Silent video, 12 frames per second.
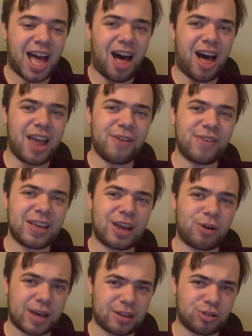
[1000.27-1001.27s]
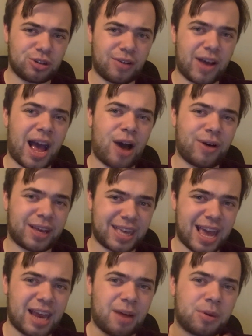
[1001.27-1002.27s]
I think they'll cancel each other out
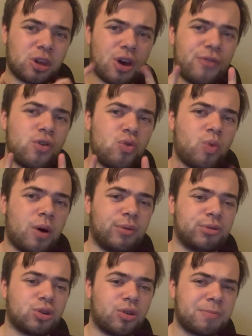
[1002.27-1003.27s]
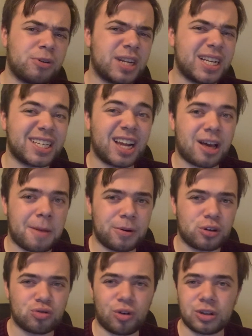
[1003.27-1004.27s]
again. I'm going to go for a 1-1 draw, predicting a couple
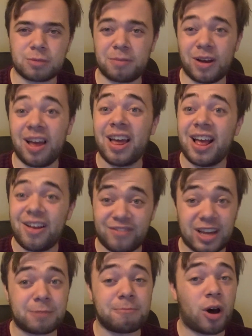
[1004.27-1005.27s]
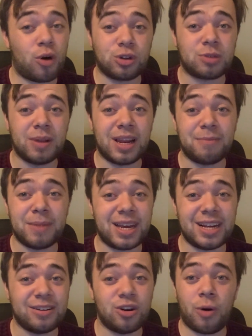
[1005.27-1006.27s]
of draws, but that's ultimately
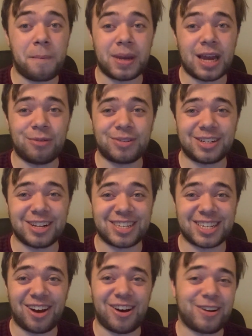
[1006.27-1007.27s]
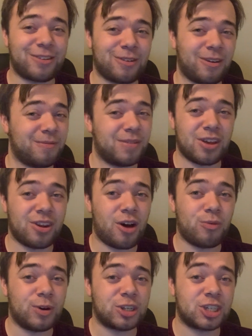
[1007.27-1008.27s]
me not being able to decide, you know,
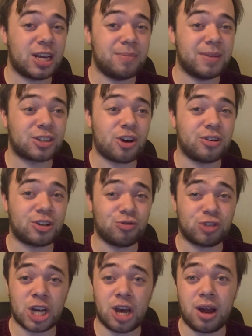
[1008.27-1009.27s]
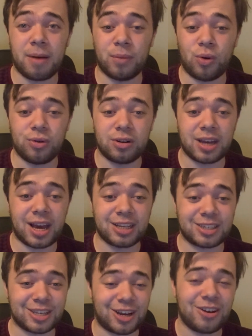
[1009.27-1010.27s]
which team is going to turn up more in a day.
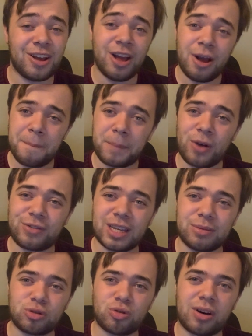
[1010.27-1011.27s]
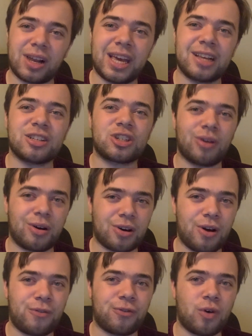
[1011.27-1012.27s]
So both teams struggling, so I'll
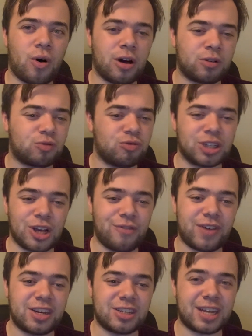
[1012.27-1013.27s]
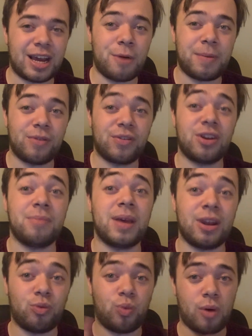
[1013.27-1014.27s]
go for a result that doesn't help either of them
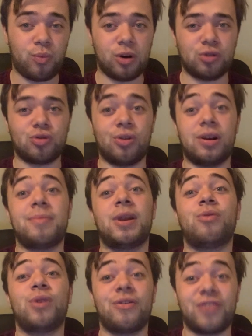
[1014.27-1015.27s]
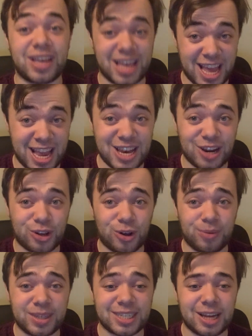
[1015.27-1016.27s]
in a 1-1 draw. Let me know what you think in the
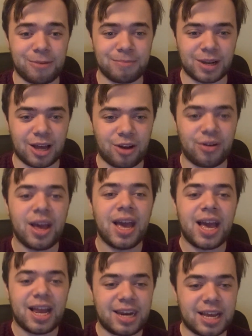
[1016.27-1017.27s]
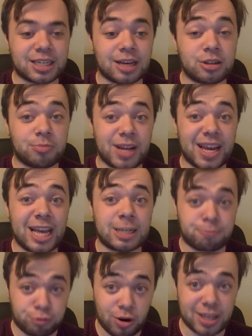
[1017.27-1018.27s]
comments down below. Next game to predict is
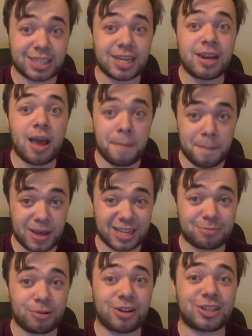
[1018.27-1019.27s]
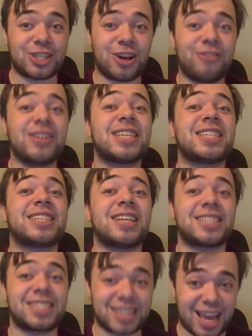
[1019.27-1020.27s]
Preston, Middlesbrough. So this is the
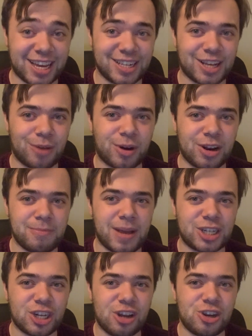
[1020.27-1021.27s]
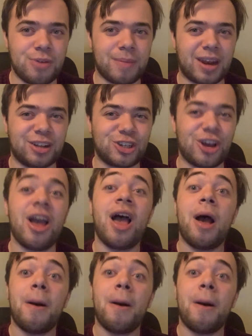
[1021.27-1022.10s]
second time we're going to mention a new manager.